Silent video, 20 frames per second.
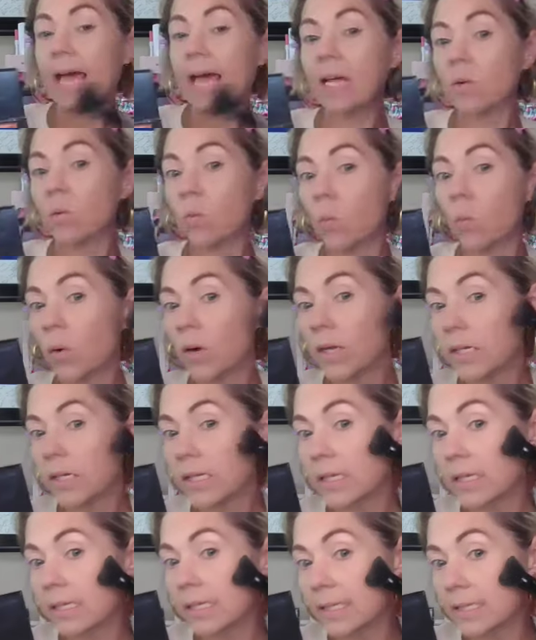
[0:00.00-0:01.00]
and
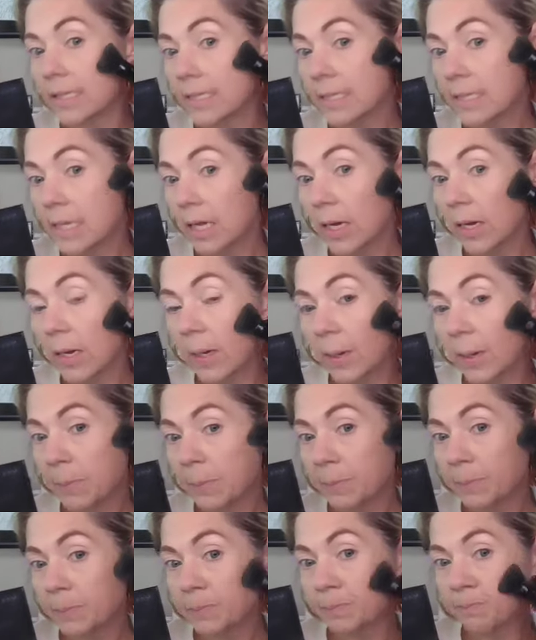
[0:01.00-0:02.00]
one is
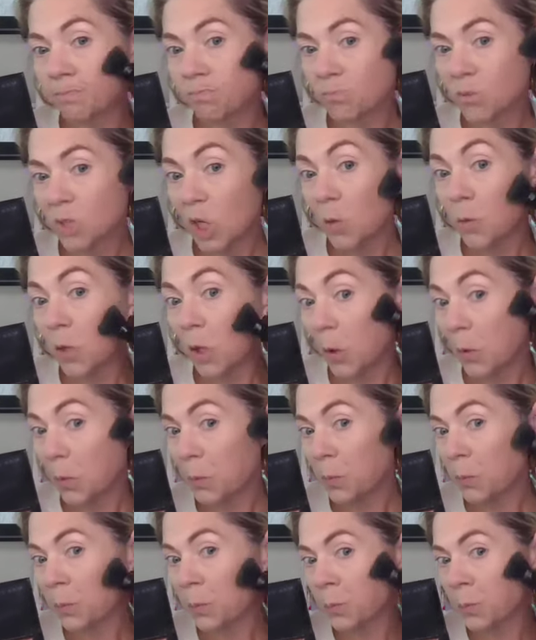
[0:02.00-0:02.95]
Cocoa.